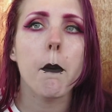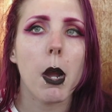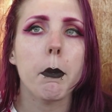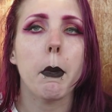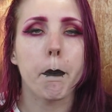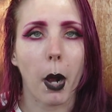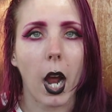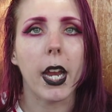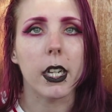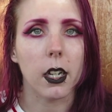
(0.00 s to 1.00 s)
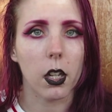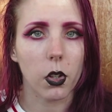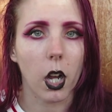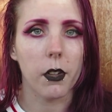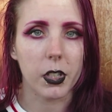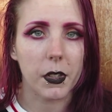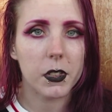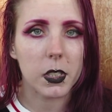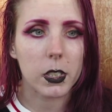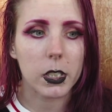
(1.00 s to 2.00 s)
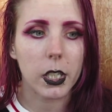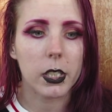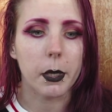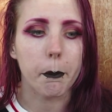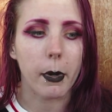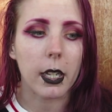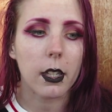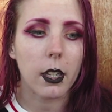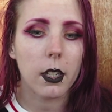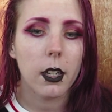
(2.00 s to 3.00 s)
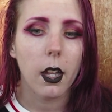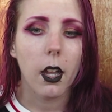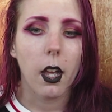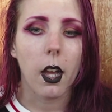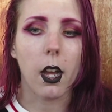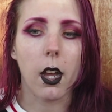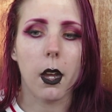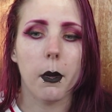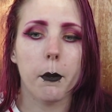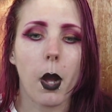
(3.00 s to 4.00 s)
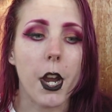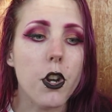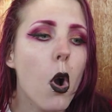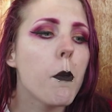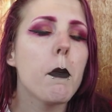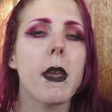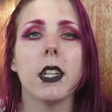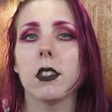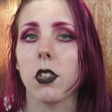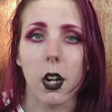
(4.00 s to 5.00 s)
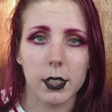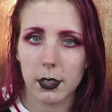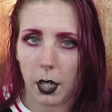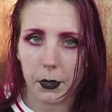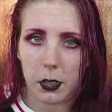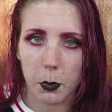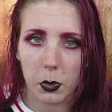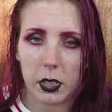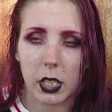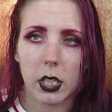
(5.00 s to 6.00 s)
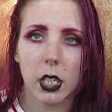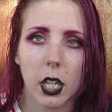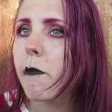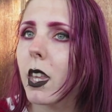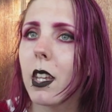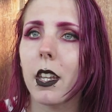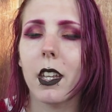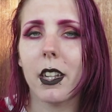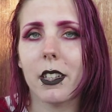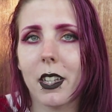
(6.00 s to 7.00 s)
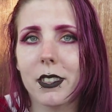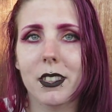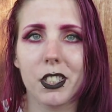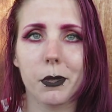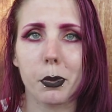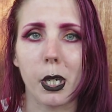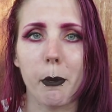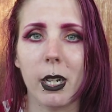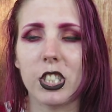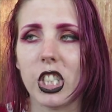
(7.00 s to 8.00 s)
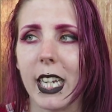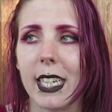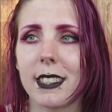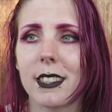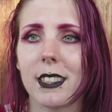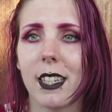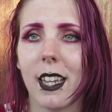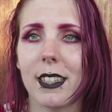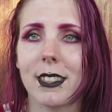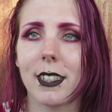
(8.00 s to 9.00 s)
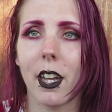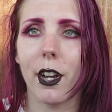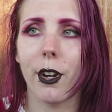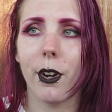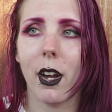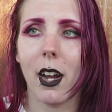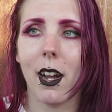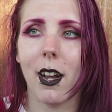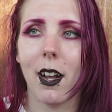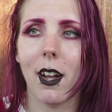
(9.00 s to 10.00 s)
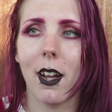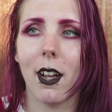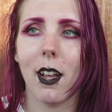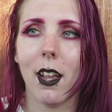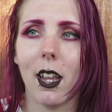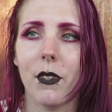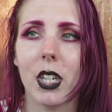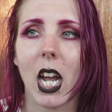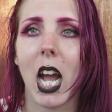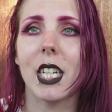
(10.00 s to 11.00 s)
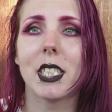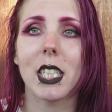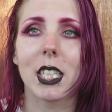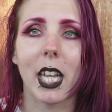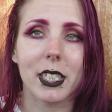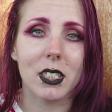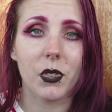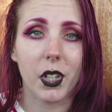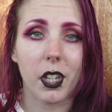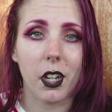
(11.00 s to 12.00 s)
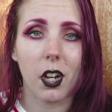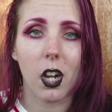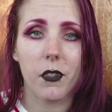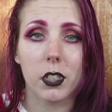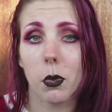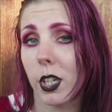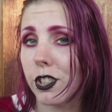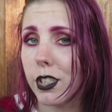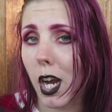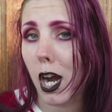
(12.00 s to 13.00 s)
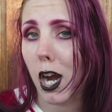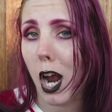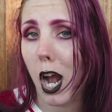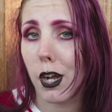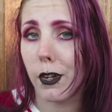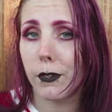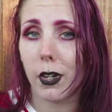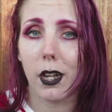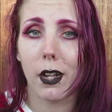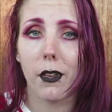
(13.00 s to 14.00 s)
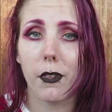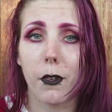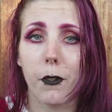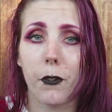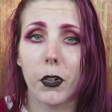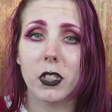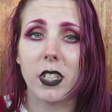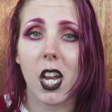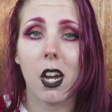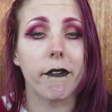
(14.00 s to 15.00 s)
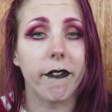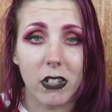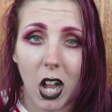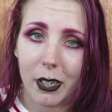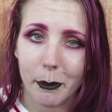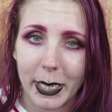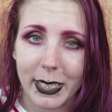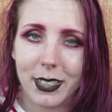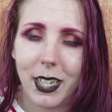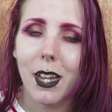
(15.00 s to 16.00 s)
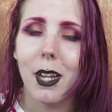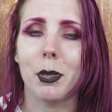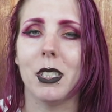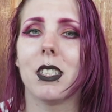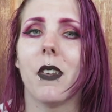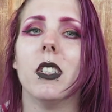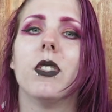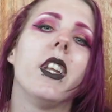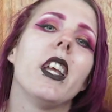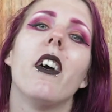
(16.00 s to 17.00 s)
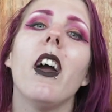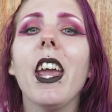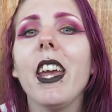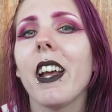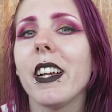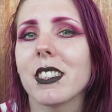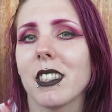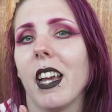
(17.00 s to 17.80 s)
I might be buying a lot of gifts this year than making. I know I'll be making stocking stuffers mostly. And that's just pretty much it. So if you guys like this video of this questionnaire of the first day of Vlogmas, please give this video a nice